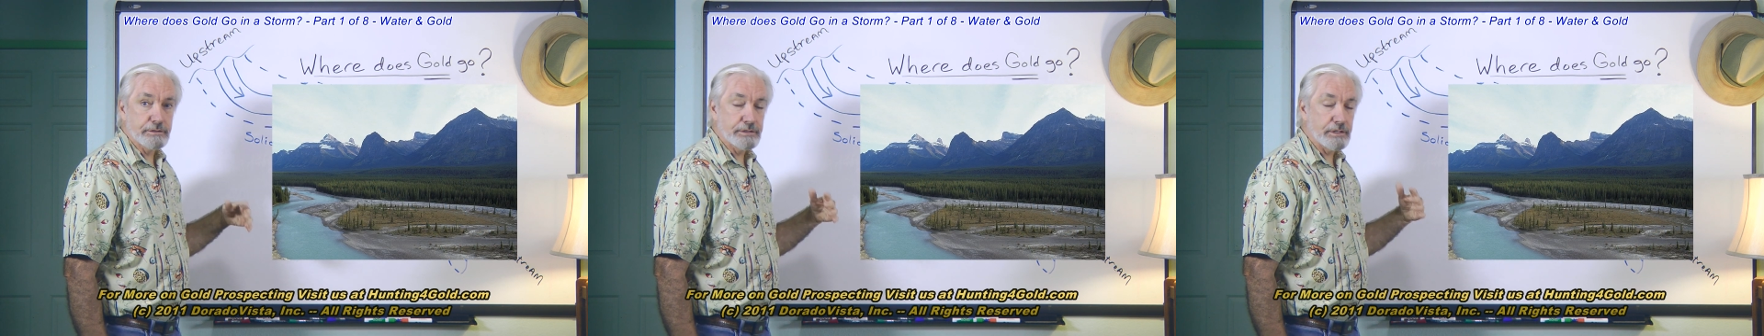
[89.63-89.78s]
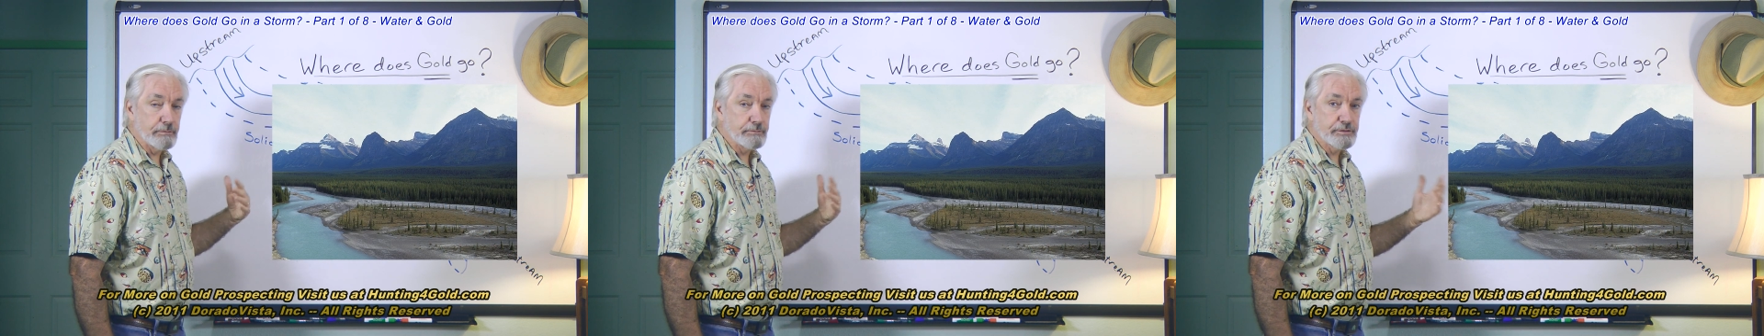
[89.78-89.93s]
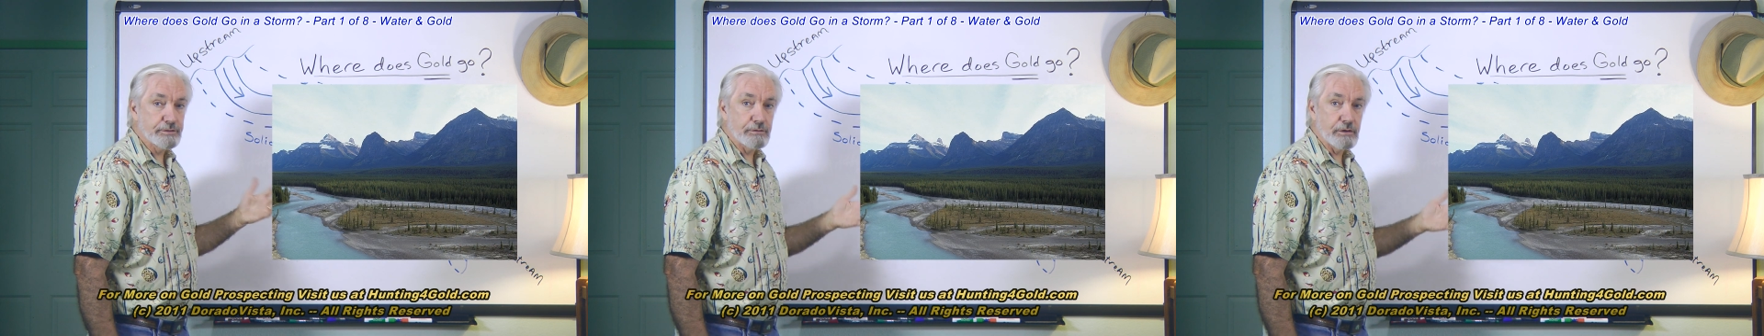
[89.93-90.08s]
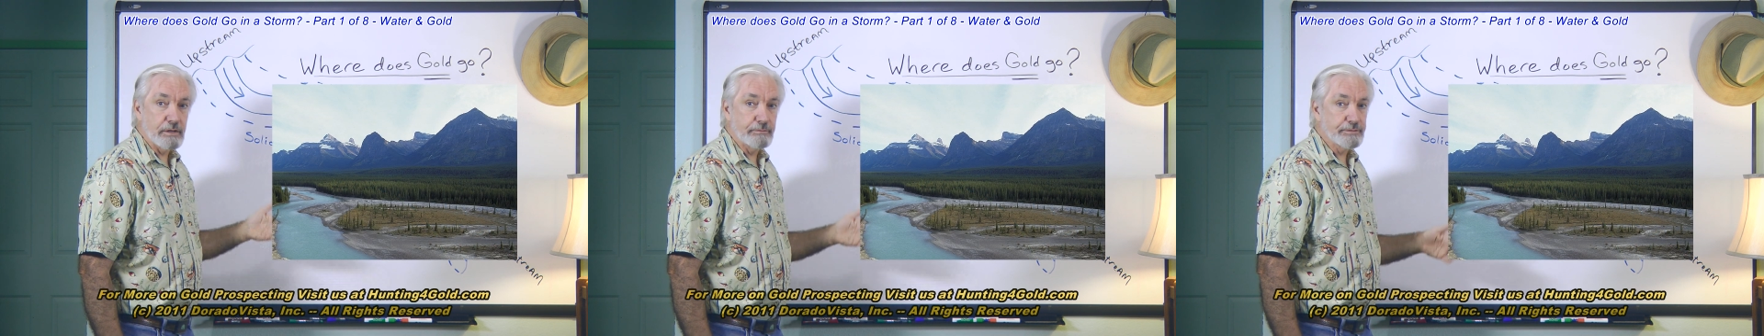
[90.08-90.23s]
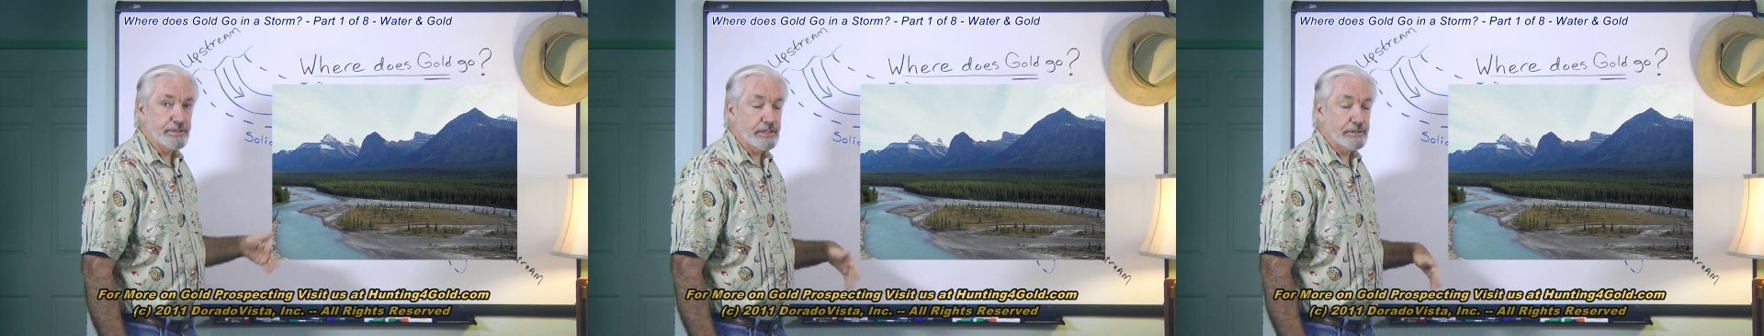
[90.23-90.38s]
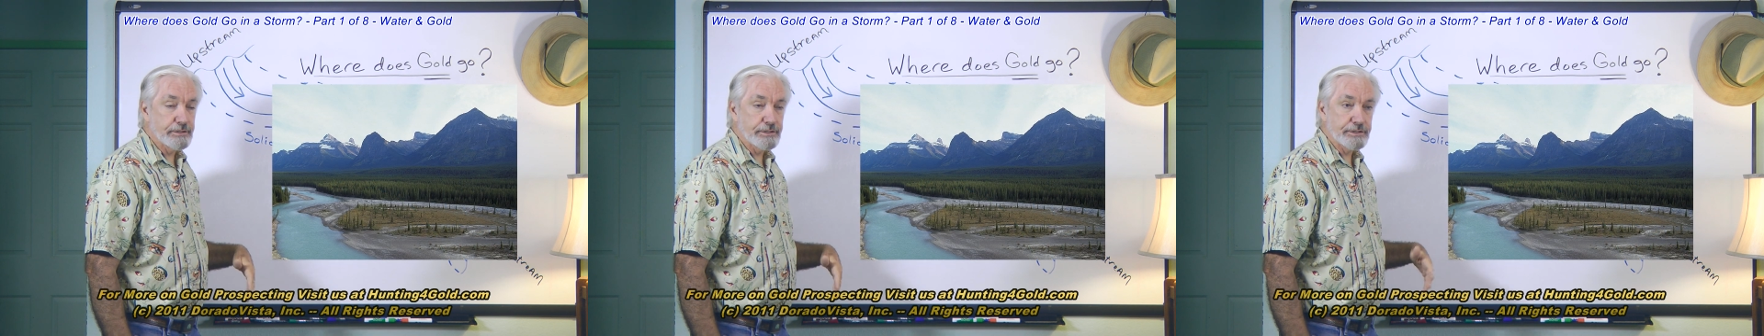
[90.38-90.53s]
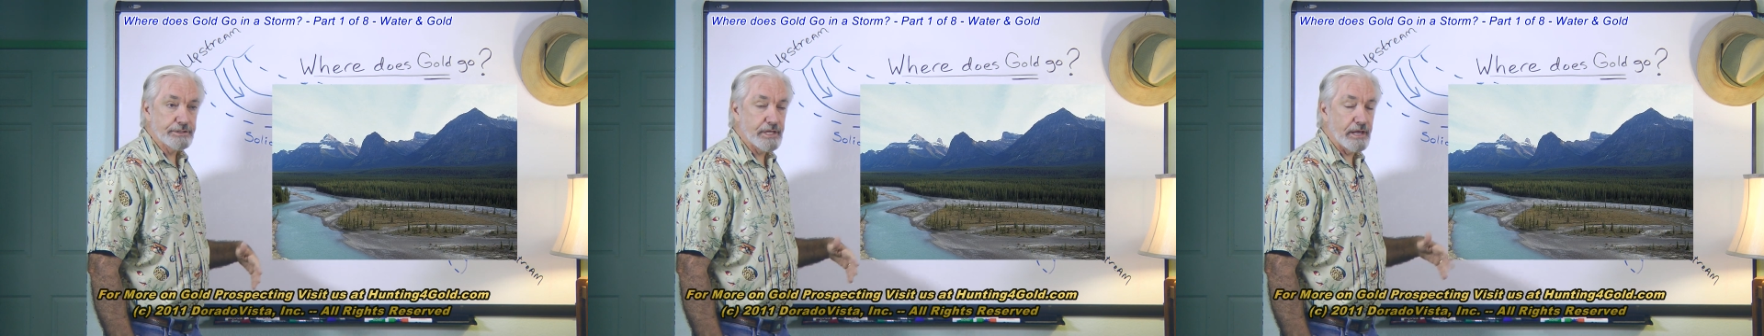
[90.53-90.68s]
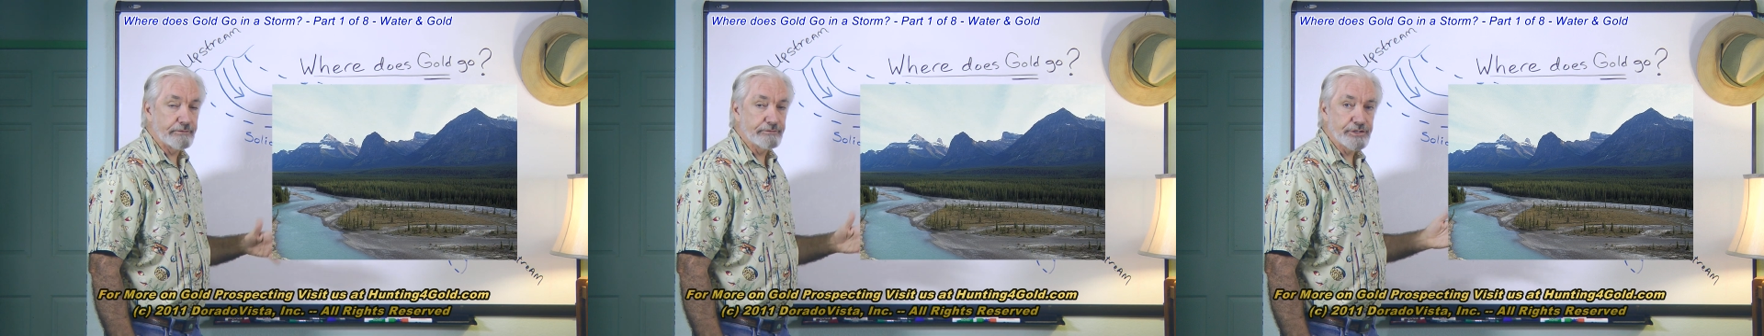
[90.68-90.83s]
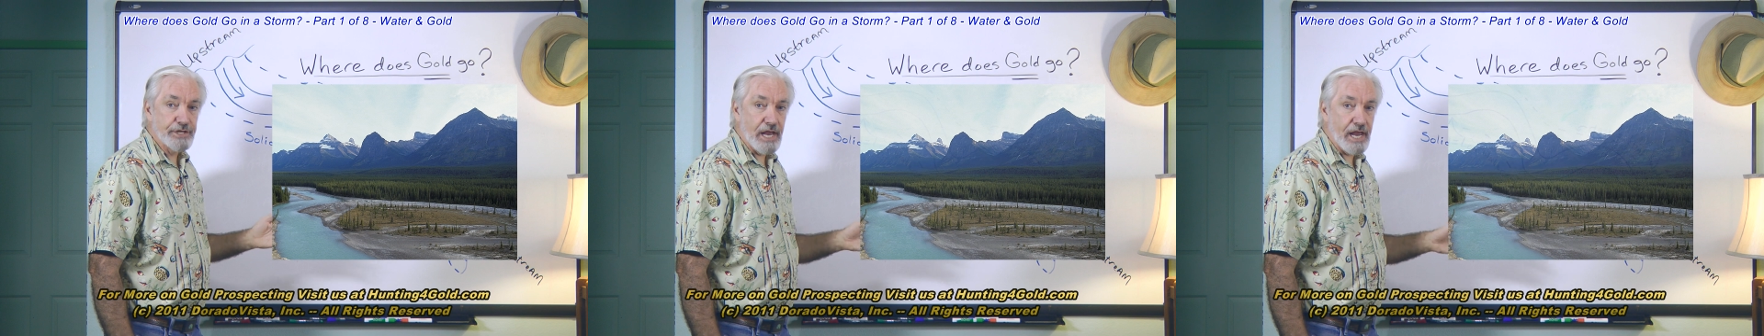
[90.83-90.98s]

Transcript: Some streams just have